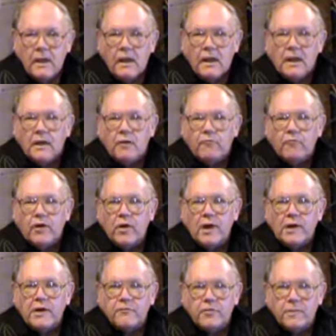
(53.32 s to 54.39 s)
in a
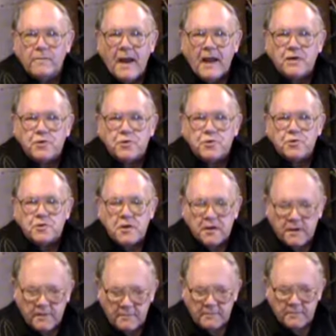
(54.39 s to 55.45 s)
very different pastor's study.